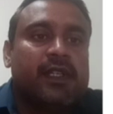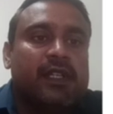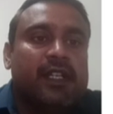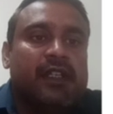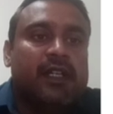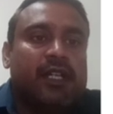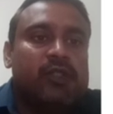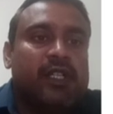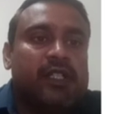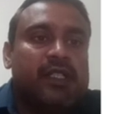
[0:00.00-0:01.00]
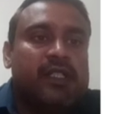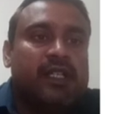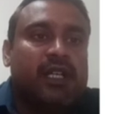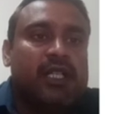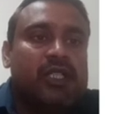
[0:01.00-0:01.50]
In ultrasonic testing,
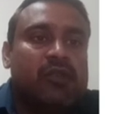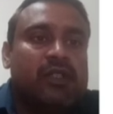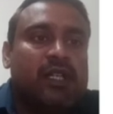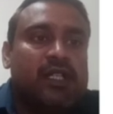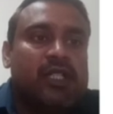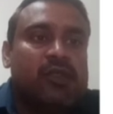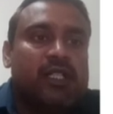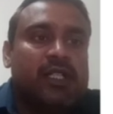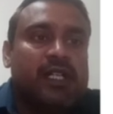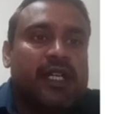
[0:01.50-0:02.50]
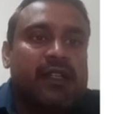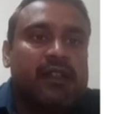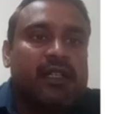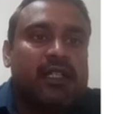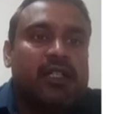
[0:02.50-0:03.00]
ultrasound transducer
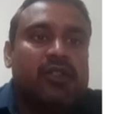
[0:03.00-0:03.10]
connected